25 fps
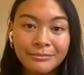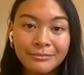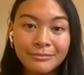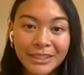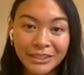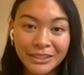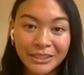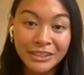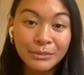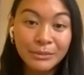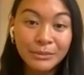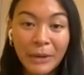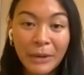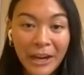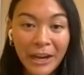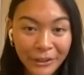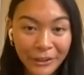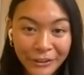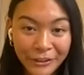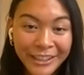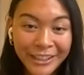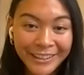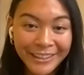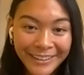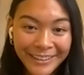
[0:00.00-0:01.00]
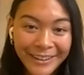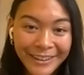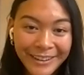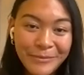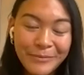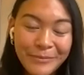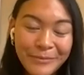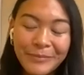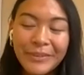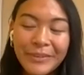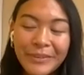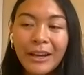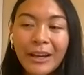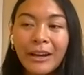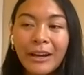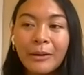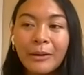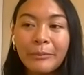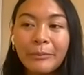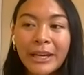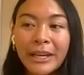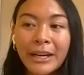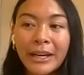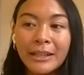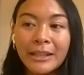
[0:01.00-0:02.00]
inspiring them.
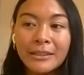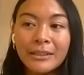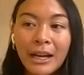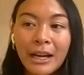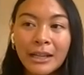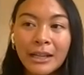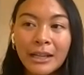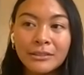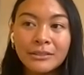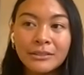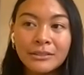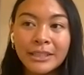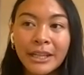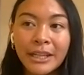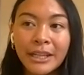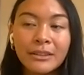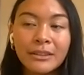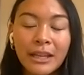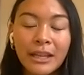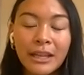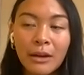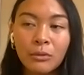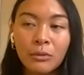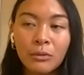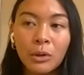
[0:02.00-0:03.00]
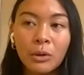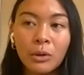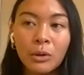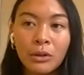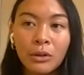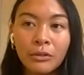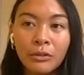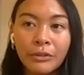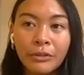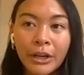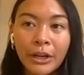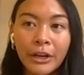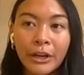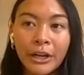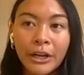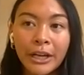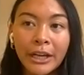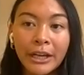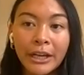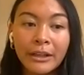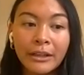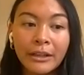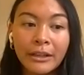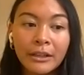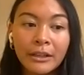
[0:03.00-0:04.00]
And I take that role
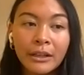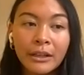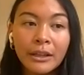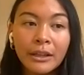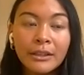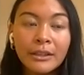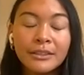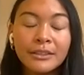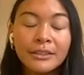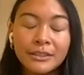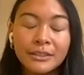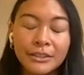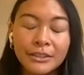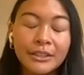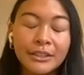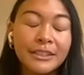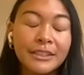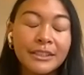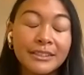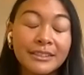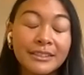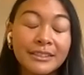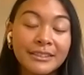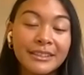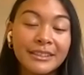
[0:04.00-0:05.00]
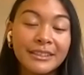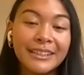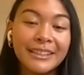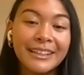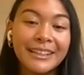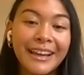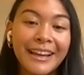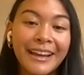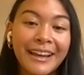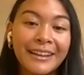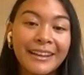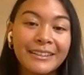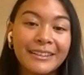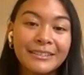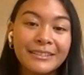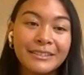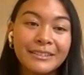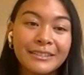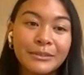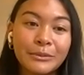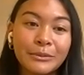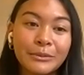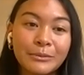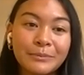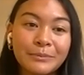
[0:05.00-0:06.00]
very seriously. And
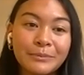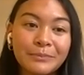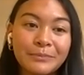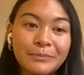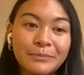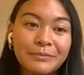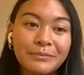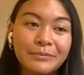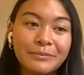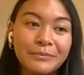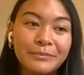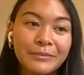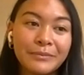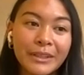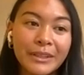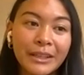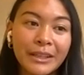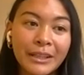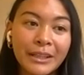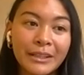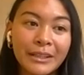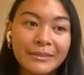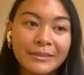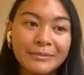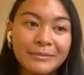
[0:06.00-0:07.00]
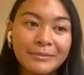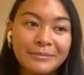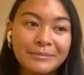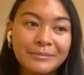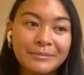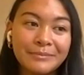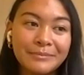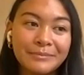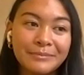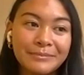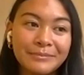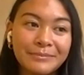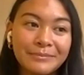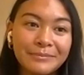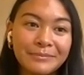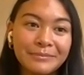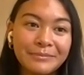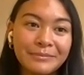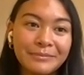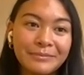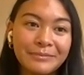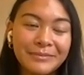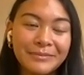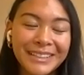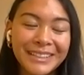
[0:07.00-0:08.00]
it,
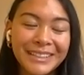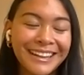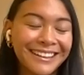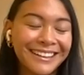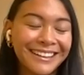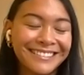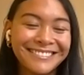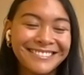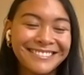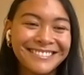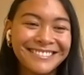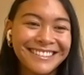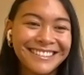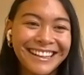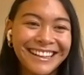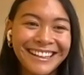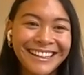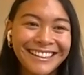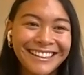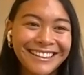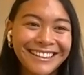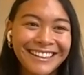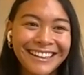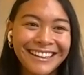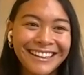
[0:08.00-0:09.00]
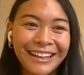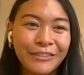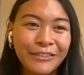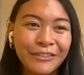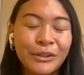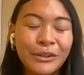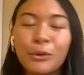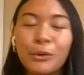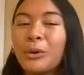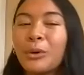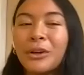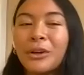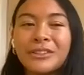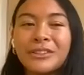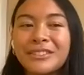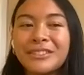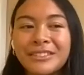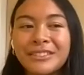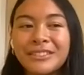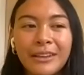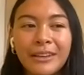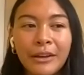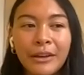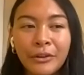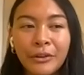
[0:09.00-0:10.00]
yeah, I have no
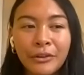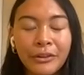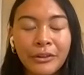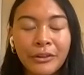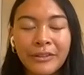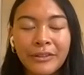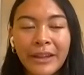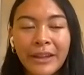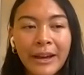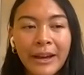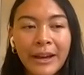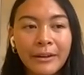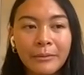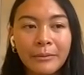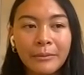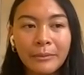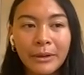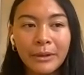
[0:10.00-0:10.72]
words other than that.